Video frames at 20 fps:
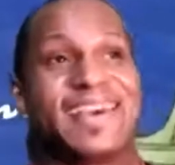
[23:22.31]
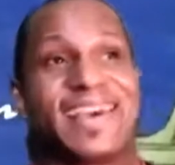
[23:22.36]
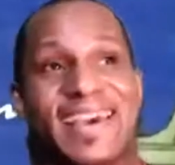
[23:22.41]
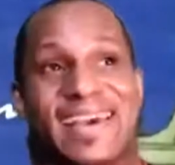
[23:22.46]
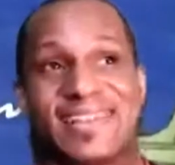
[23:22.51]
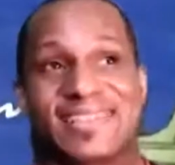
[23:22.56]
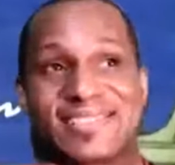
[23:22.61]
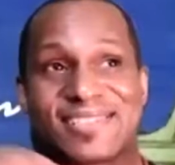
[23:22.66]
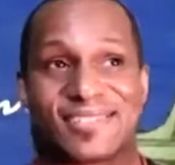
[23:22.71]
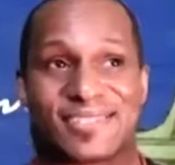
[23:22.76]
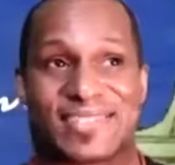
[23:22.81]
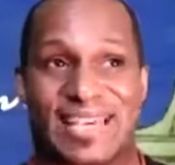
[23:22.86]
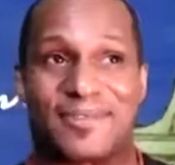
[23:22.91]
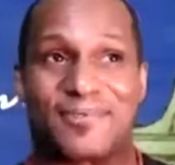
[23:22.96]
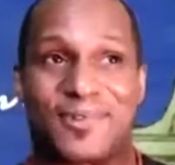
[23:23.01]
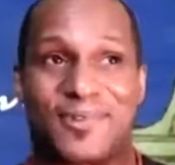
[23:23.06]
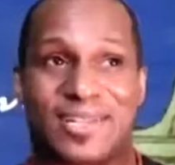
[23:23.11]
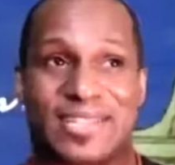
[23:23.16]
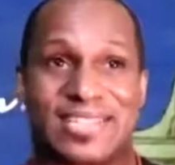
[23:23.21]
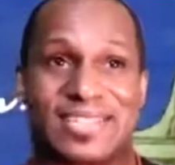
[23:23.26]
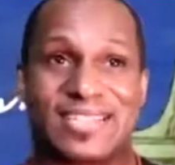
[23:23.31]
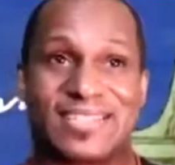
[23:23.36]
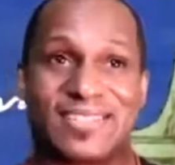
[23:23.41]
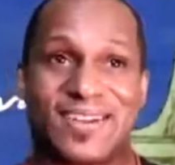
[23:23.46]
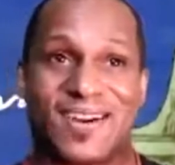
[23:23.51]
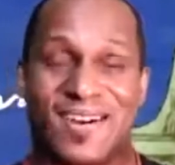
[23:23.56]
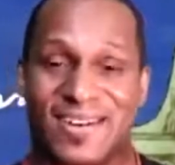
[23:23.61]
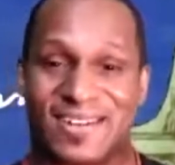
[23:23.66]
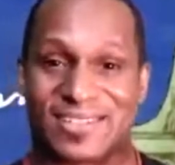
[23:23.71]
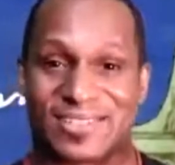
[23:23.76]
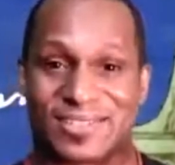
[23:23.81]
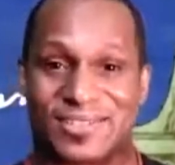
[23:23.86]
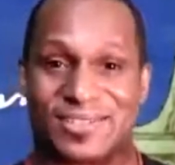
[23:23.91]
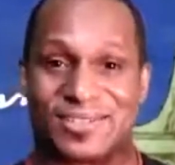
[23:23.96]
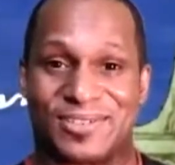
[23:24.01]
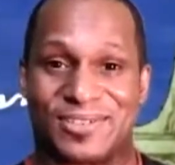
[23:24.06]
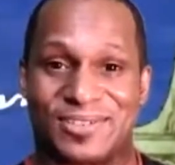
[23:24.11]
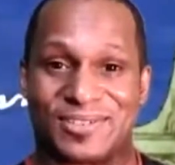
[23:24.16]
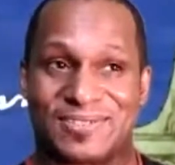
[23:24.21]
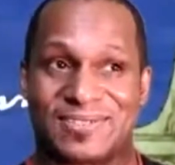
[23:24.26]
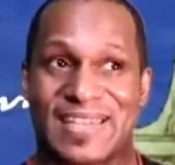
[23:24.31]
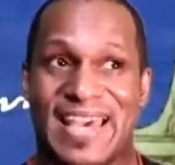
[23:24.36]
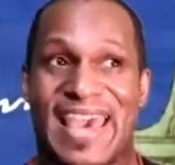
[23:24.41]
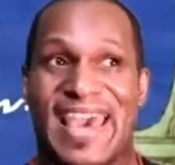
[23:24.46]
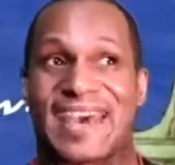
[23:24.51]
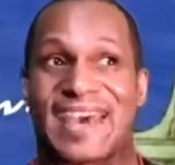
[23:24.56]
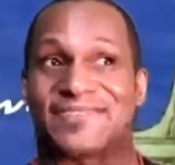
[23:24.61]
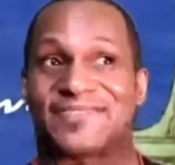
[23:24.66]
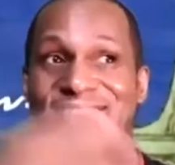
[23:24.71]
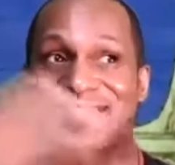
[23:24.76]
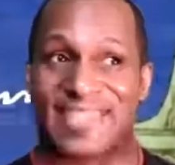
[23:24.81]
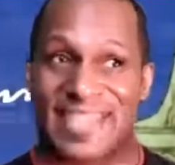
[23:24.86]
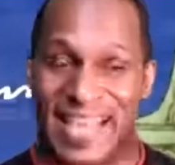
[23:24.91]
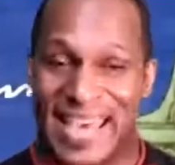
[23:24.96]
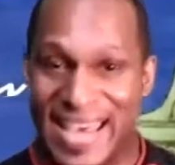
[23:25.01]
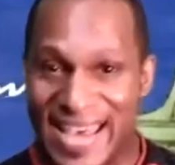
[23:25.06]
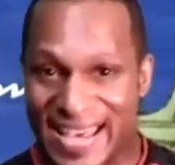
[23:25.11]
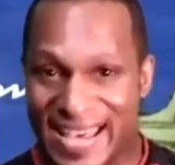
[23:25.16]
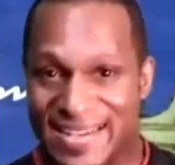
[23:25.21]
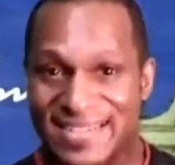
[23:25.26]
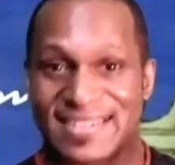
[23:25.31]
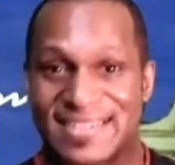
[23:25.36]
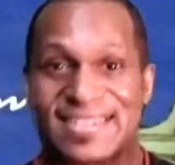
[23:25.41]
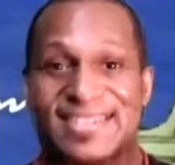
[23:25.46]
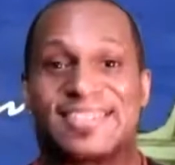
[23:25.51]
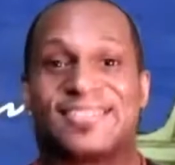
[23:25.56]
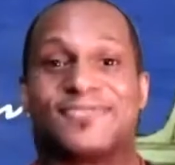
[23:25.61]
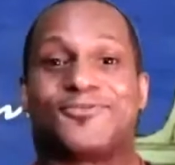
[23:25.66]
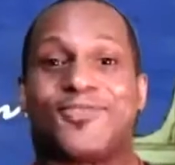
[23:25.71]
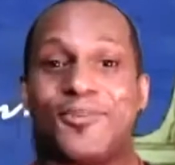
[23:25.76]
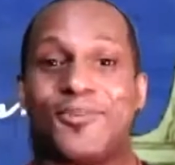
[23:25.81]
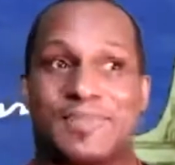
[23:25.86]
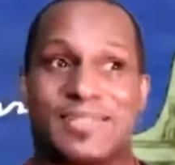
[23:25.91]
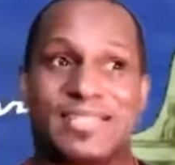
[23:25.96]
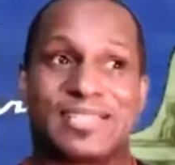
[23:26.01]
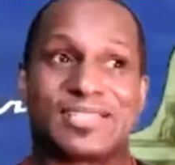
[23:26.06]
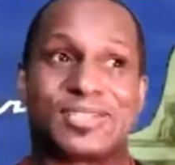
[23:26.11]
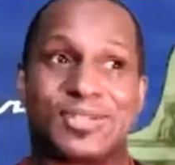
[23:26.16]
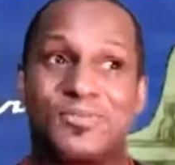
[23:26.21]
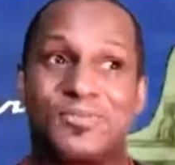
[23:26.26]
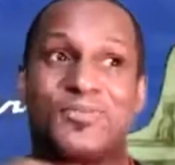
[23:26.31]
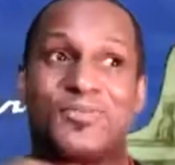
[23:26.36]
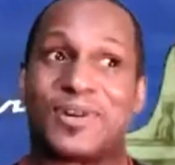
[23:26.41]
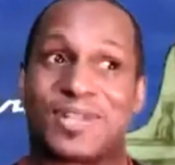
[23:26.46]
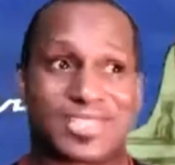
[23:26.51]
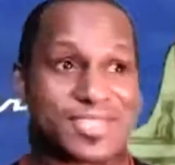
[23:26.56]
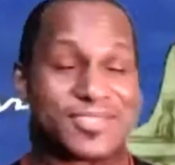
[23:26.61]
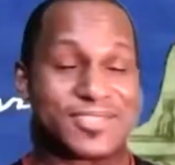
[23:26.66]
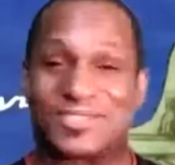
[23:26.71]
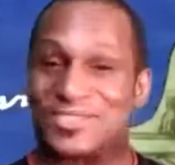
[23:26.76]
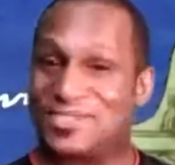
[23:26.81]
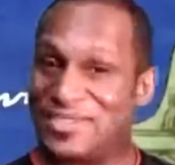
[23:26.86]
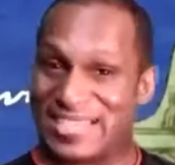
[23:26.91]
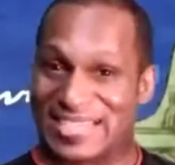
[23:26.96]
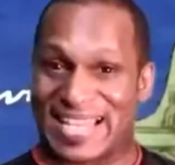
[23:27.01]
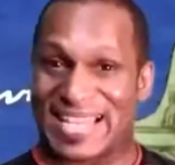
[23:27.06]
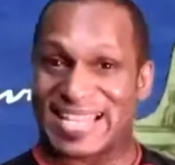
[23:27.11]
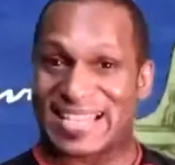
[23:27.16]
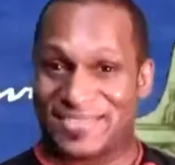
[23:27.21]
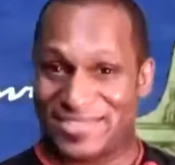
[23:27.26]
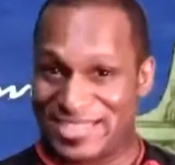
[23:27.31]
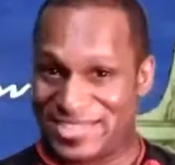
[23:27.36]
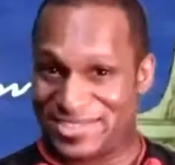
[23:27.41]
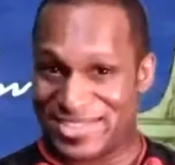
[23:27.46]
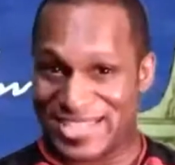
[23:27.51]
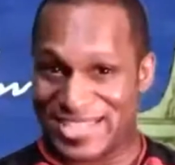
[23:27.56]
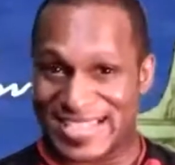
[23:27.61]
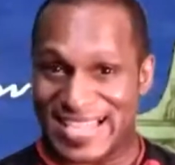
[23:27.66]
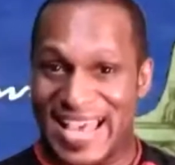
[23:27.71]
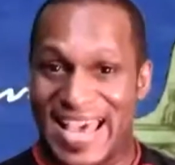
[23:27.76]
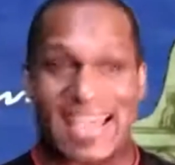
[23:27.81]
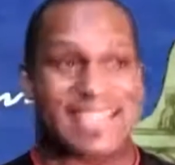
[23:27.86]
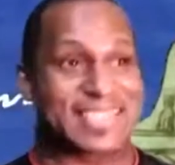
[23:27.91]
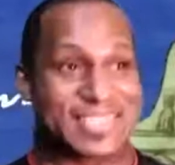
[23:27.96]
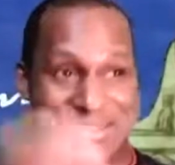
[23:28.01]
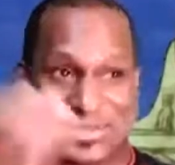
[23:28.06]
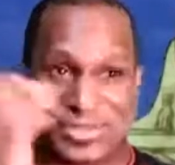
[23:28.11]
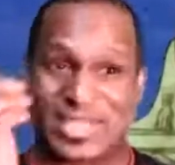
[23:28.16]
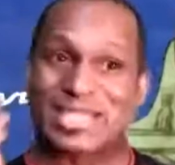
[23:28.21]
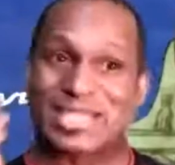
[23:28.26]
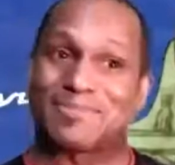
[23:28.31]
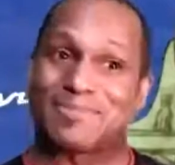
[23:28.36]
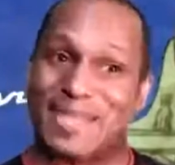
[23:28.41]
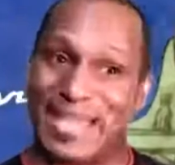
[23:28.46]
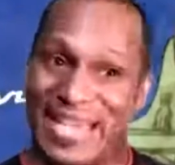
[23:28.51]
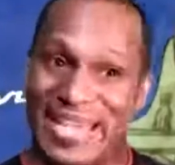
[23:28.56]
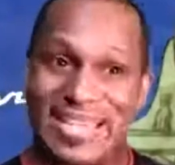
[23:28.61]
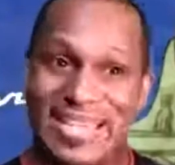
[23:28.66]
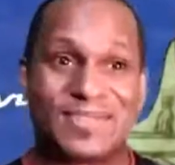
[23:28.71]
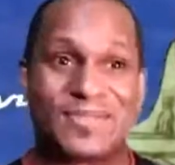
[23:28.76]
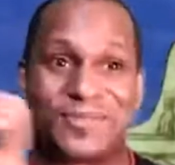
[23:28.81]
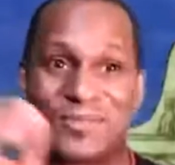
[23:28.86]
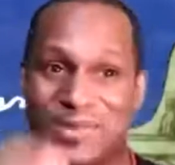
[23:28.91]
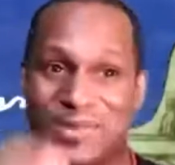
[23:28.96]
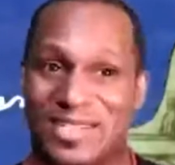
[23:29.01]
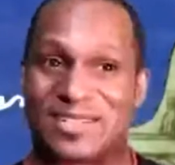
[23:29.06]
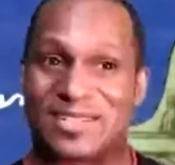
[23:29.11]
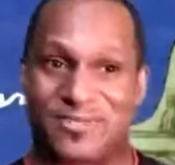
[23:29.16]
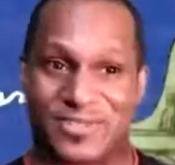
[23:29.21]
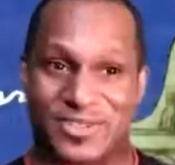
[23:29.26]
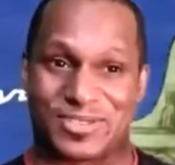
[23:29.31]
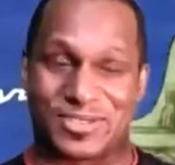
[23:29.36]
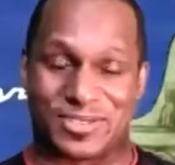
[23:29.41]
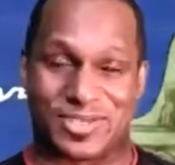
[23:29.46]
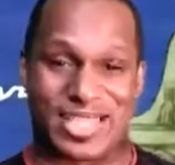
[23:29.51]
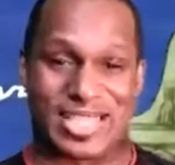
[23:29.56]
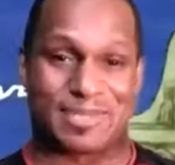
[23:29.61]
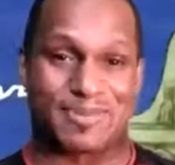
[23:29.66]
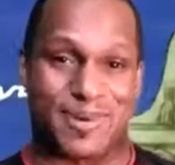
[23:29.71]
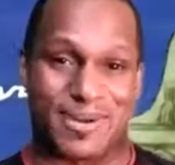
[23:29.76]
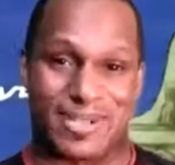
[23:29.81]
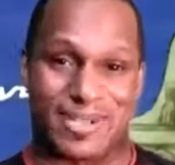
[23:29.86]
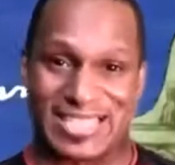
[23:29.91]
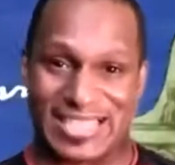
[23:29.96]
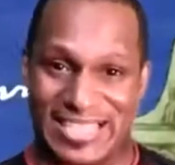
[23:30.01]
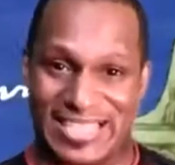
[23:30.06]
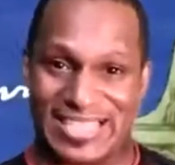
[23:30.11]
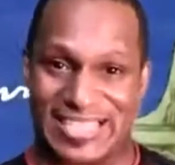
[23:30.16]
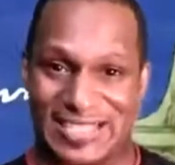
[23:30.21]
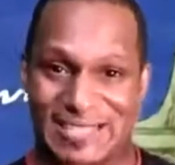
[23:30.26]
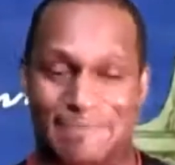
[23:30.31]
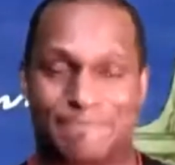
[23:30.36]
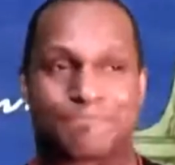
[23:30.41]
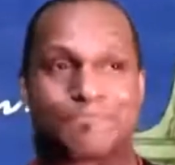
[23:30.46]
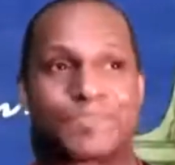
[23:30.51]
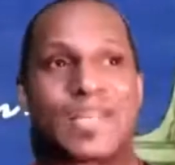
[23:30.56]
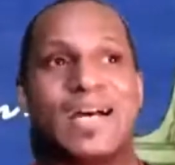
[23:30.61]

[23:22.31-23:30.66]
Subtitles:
and so they wanted an article after that for me to more so do exactly what you just asked, to explain what a virtual sex party is.